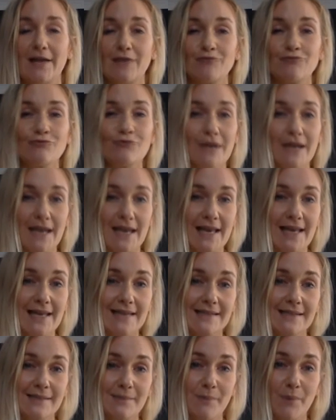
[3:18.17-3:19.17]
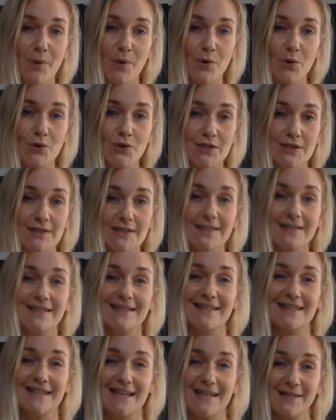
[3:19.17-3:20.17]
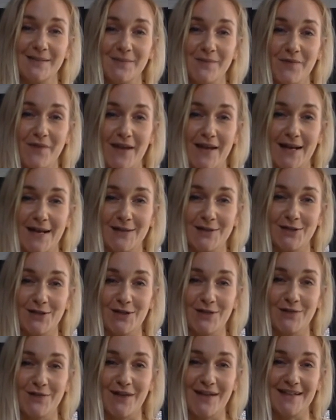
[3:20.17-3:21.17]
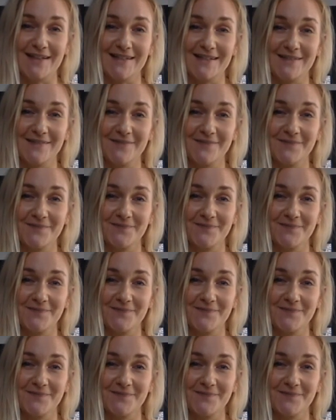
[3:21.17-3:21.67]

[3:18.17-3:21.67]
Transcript: it really is important to take some financial advice.